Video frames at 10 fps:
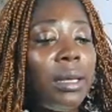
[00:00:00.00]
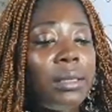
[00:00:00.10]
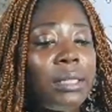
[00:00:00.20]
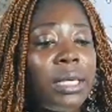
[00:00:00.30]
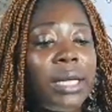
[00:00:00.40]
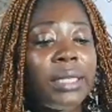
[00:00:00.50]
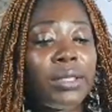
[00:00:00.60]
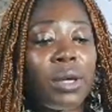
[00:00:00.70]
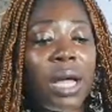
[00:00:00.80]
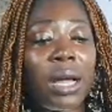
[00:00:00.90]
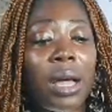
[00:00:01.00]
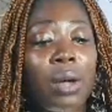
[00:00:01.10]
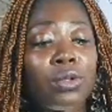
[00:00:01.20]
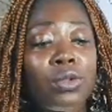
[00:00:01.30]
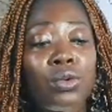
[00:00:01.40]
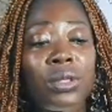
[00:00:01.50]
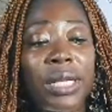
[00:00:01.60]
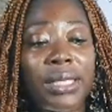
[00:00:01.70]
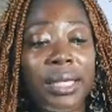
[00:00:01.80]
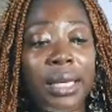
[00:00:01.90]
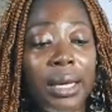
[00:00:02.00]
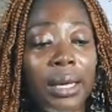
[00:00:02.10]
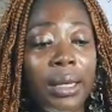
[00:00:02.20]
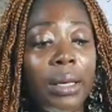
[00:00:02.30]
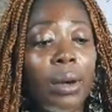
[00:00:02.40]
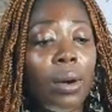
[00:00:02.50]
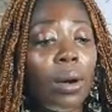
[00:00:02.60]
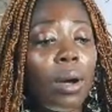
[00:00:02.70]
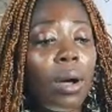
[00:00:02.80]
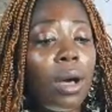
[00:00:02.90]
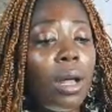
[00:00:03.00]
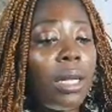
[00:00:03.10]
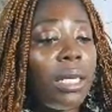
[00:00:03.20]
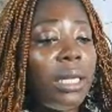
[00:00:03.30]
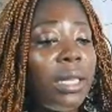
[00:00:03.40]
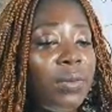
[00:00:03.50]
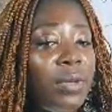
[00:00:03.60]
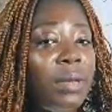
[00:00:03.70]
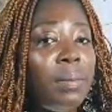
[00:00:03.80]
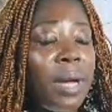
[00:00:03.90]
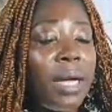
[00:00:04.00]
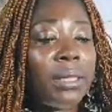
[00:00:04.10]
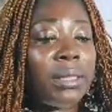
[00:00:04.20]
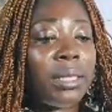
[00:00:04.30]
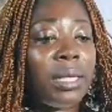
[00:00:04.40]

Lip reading: second TikTok account to 30K, all in 3 months.